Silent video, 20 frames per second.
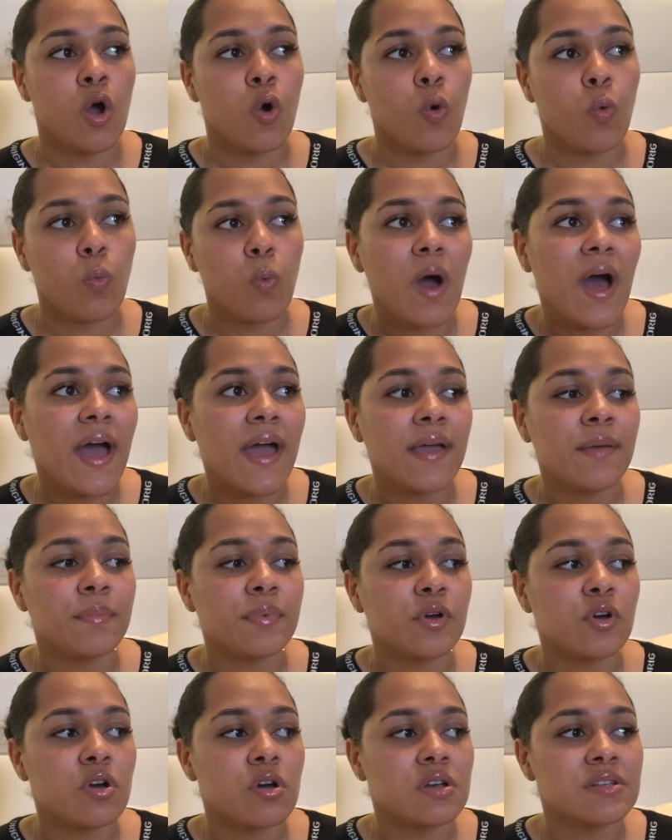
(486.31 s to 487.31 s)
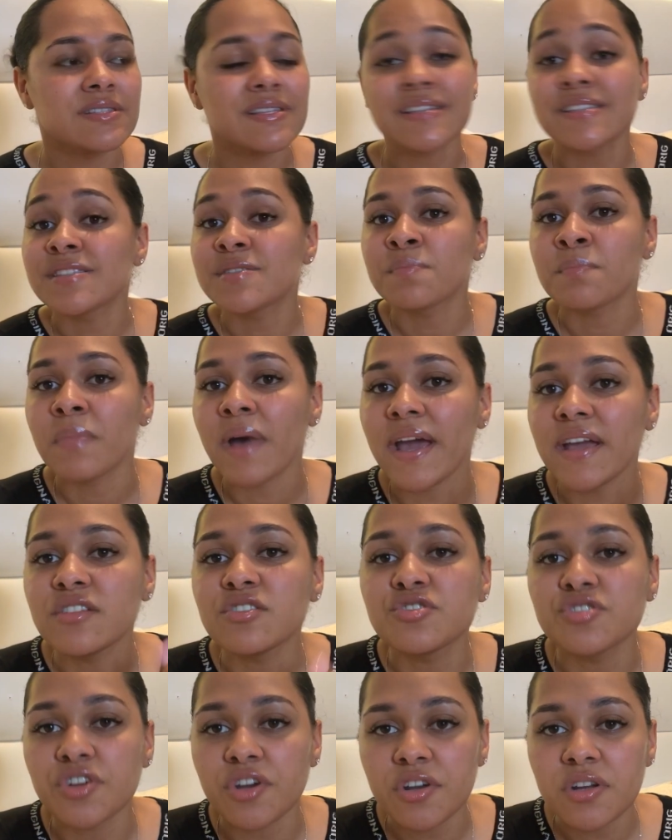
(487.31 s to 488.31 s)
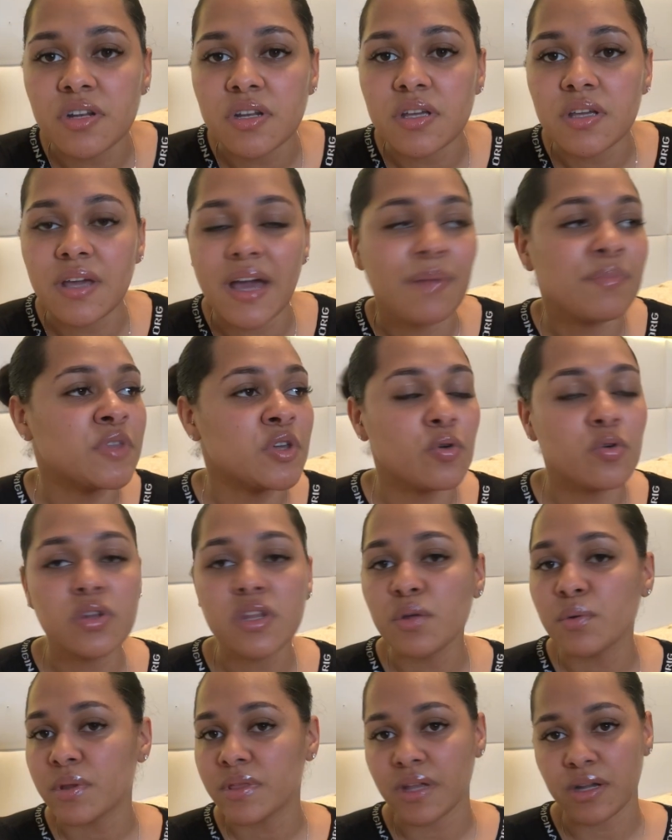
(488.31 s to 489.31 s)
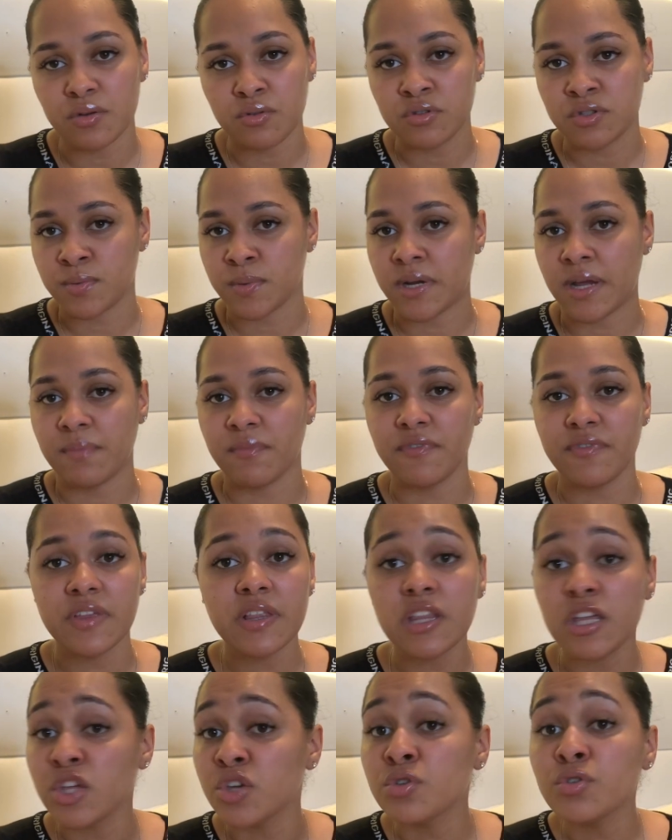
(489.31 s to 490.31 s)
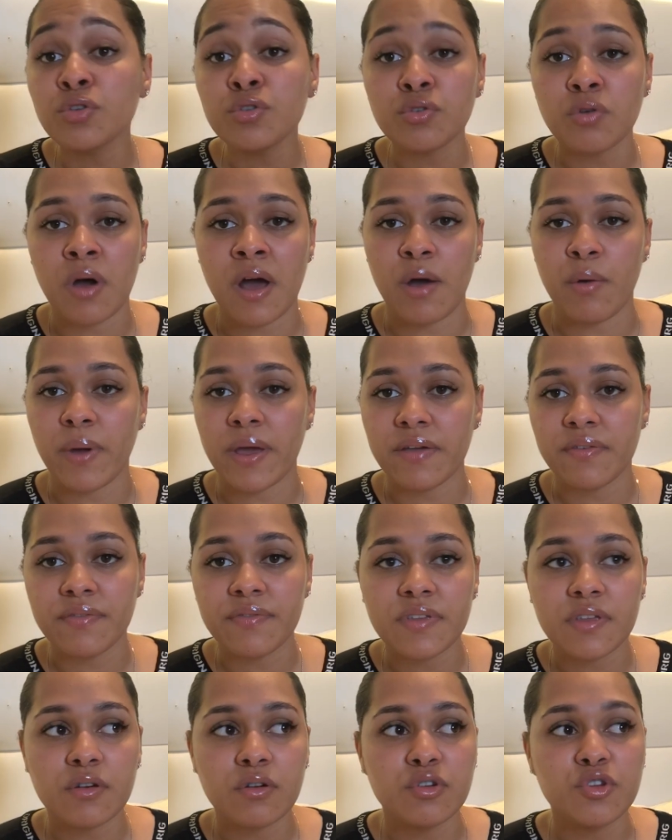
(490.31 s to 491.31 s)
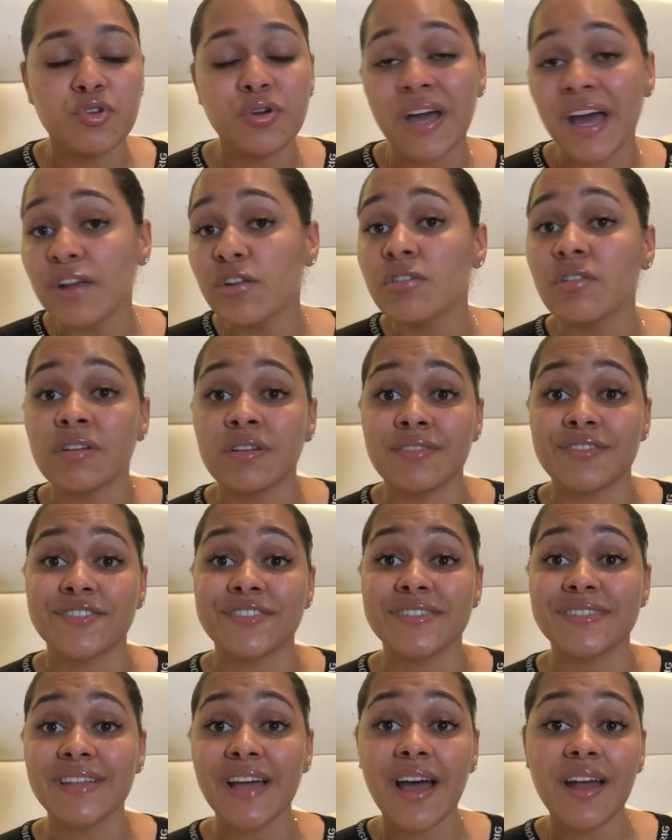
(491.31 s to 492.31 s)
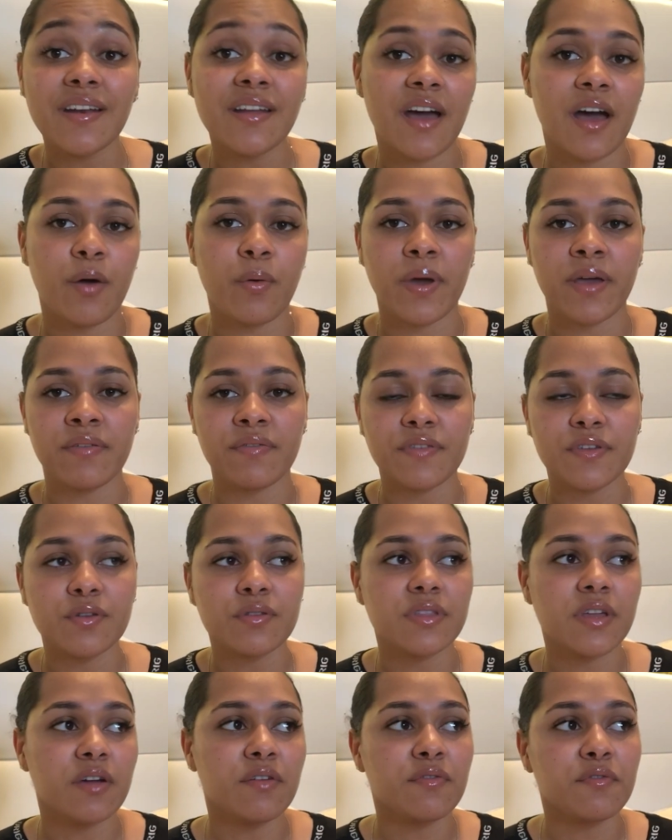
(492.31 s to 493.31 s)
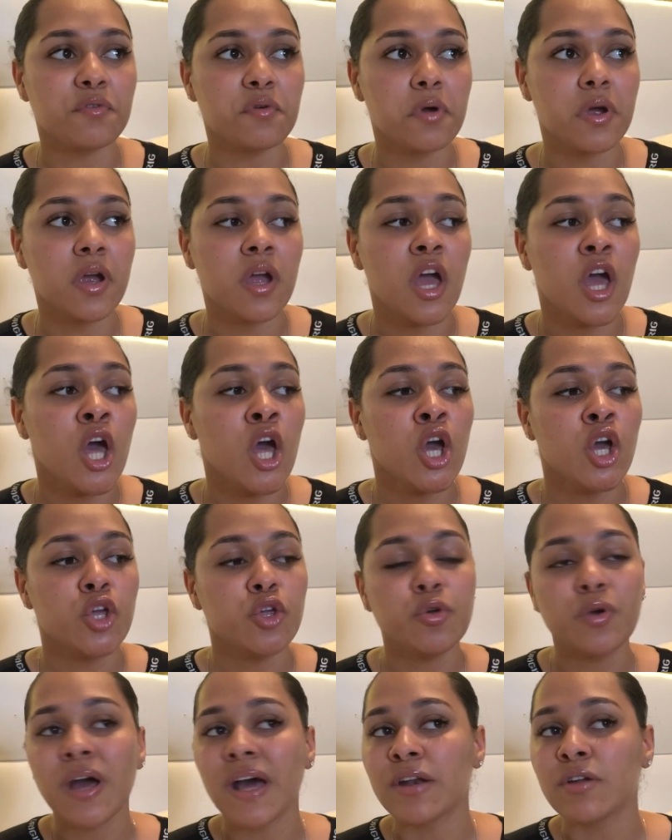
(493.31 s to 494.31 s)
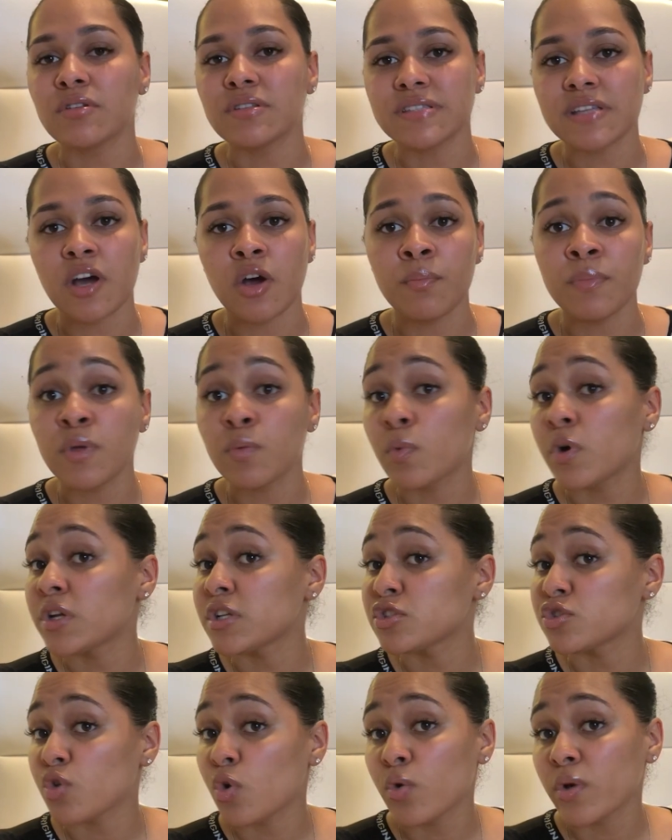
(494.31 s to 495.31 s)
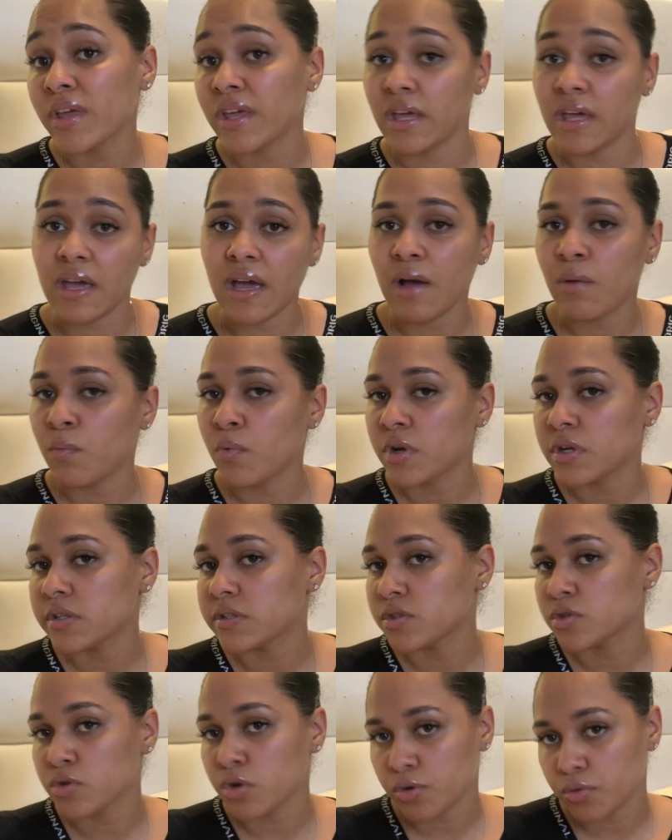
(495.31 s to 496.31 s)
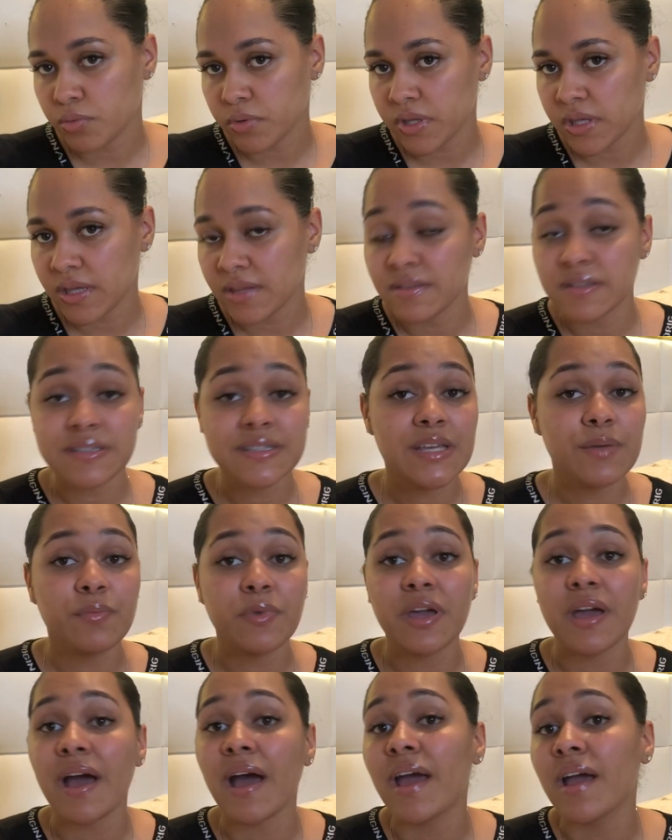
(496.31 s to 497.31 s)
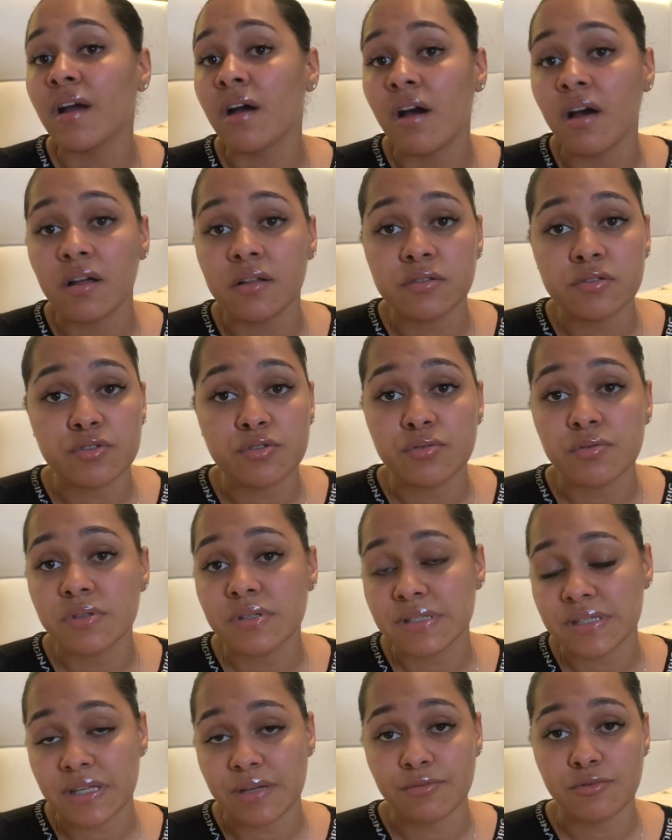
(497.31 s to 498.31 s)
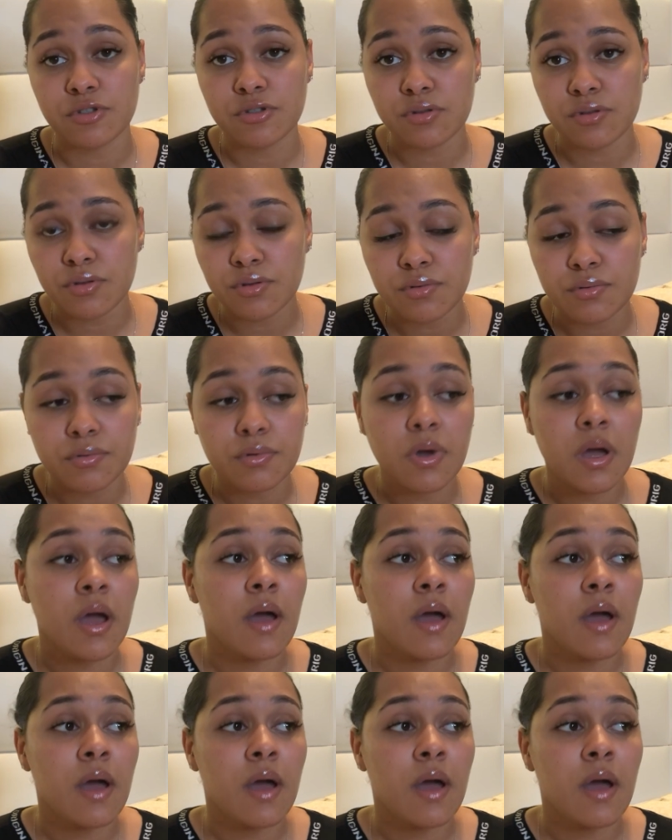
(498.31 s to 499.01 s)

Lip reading: Why? Because it's my journey. I'm the only one that knows what I'm feeling. You don't know how I feel. You cannot understand how I feel. Therefore, you cannot tell me what is okay and what is not okay. The same way I can't do the same to you.